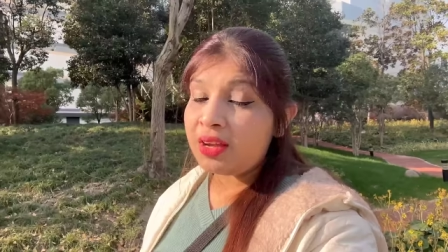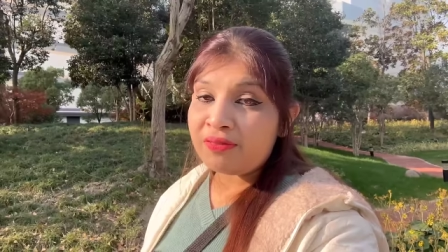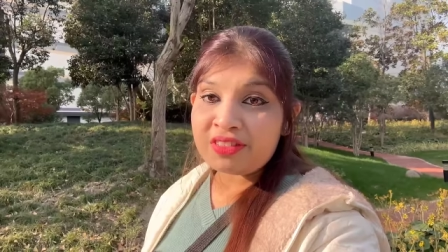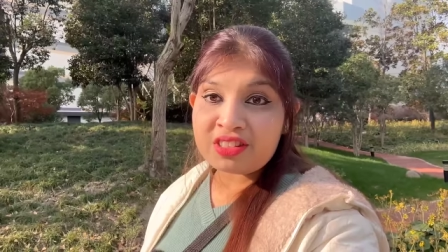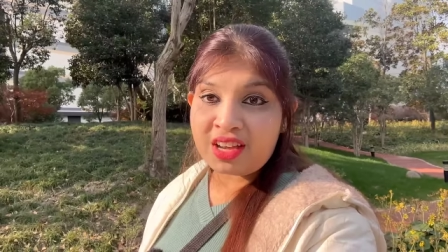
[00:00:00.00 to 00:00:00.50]
They
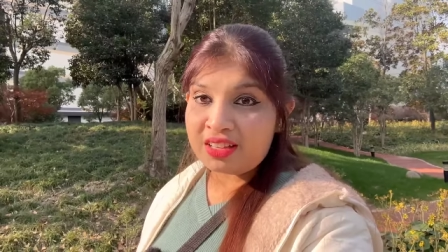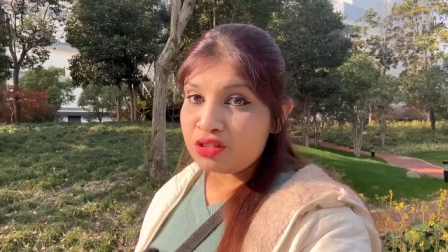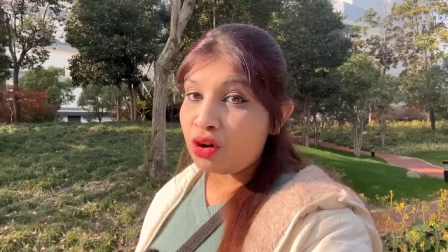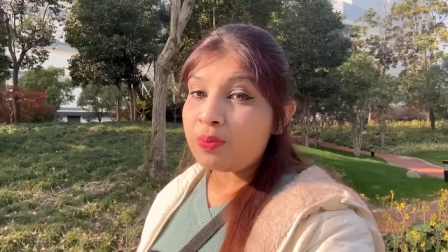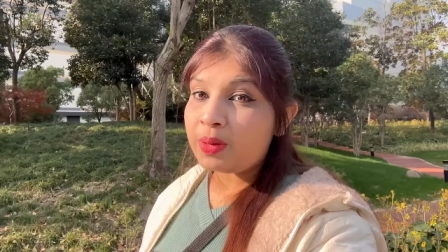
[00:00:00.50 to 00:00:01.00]

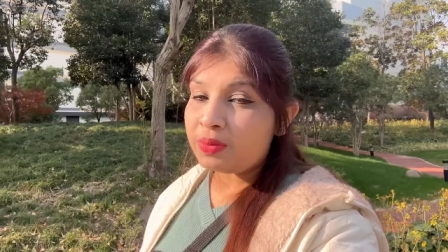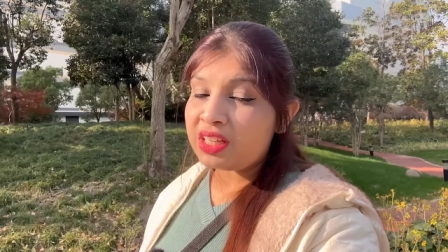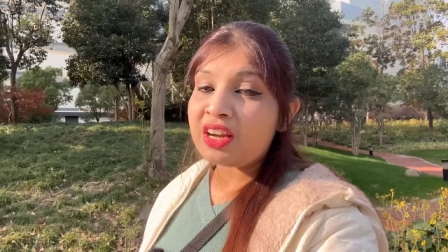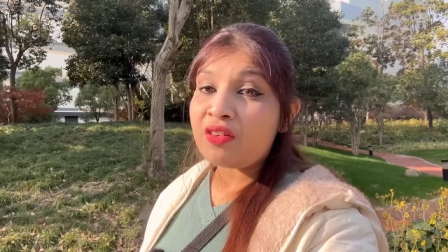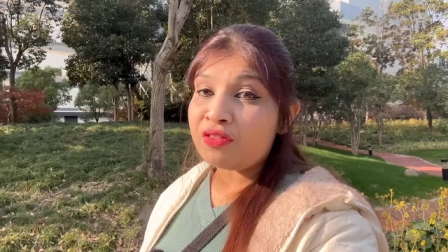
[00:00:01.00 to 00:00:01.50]
emphasize on
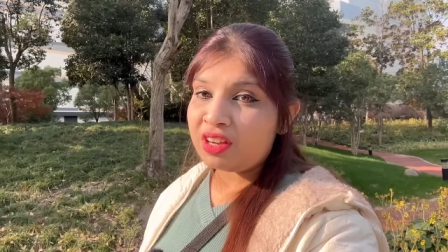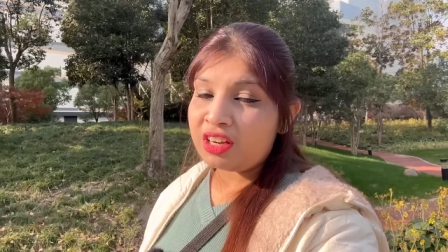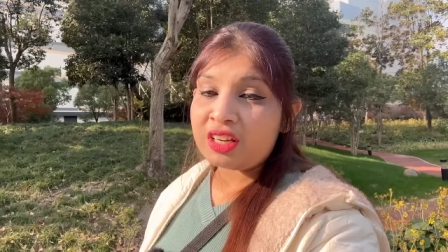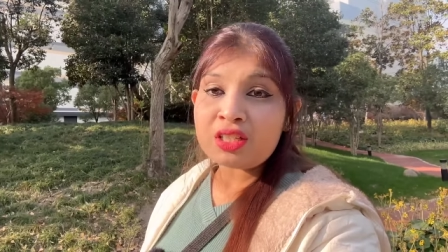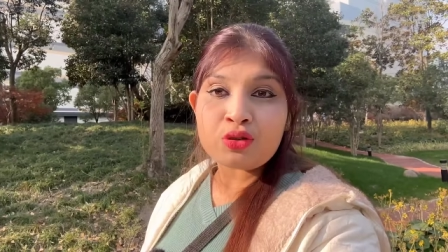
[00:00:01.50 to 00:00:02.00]
public
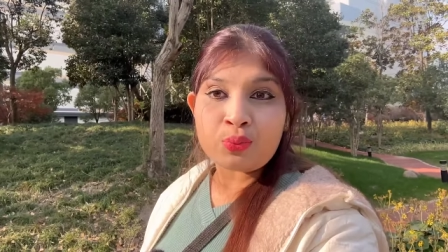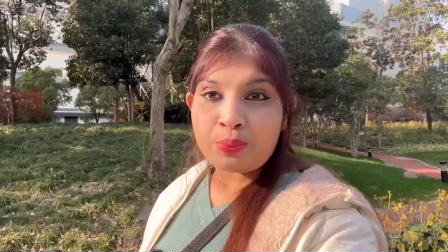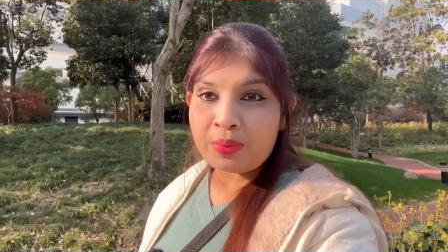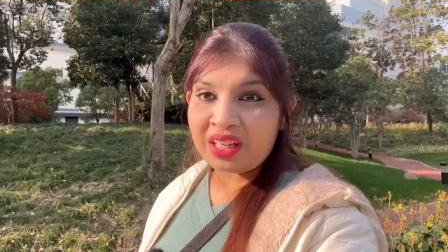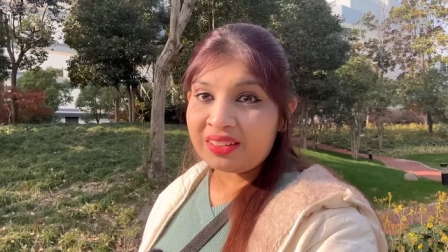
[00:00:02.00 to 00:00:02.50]
awareness to
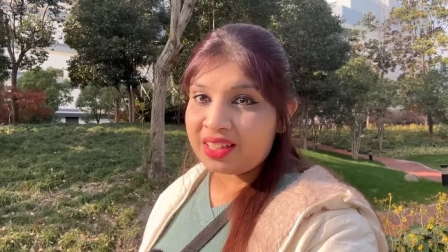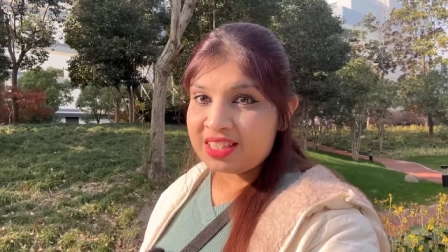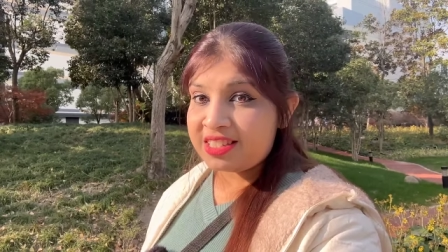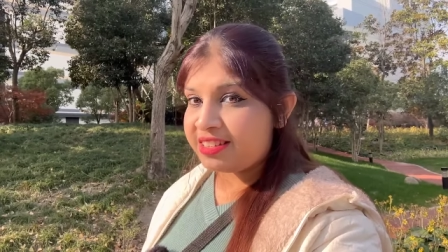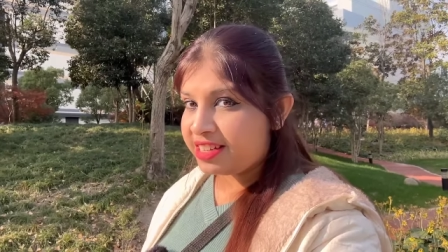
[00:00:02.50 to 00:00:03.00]
make
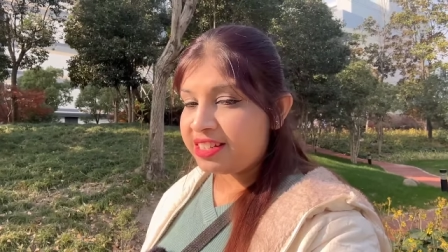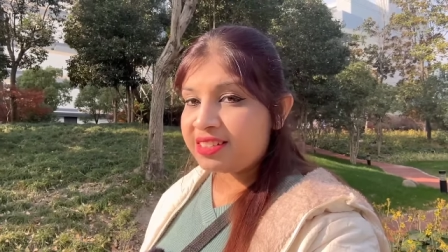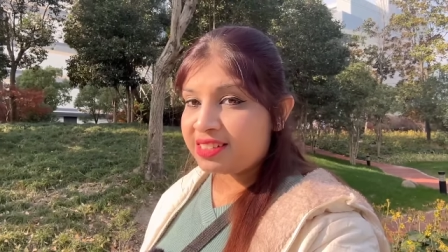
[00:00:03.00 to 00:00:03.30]
their street